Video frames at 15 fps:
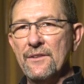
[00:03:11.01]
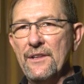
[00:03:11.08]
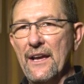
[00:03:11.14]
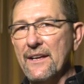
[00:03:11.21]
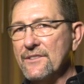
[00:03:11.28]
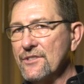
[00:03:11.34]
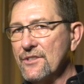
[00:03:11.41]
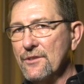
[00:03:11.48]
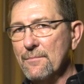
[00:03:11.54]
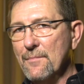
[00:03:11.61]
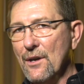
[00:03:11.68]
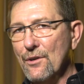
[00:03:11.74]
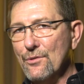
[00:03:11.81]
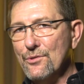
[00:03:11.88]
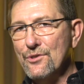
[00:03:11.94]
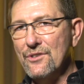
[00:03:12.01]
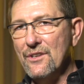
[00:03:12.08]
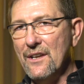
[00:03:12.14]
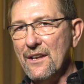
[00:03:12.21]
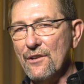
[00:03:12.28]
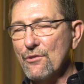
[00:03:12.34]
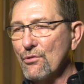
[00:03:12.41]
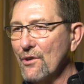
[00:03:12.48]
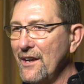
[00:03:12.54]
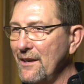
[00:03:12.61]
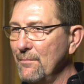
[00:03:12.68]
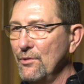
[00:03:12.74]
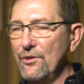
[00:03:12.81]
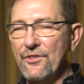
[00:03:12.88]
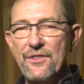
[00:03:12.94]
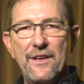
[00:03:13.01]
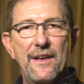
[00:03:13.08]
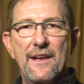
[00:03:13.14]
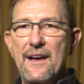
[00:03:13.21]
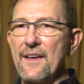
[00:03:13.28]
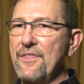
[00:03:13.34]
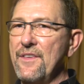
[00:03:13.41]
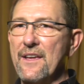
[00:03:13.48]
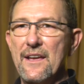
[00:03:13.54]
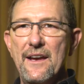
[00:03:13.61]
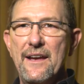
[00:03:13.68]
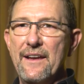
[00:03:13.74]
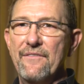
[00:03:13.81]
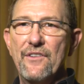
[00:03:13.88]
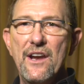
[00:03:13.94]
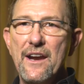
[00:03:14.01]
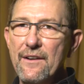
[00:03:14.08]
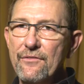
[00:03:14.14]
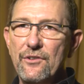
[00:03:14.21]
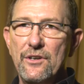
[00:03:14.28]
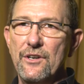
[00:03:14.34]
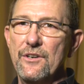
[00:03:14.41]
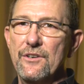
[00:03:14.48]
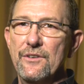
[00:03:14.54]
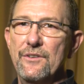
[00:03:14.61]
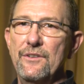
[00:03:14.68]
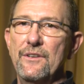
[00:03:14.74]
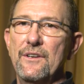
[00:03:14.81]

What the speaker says: That's the most incredible thing I think I have ever heard.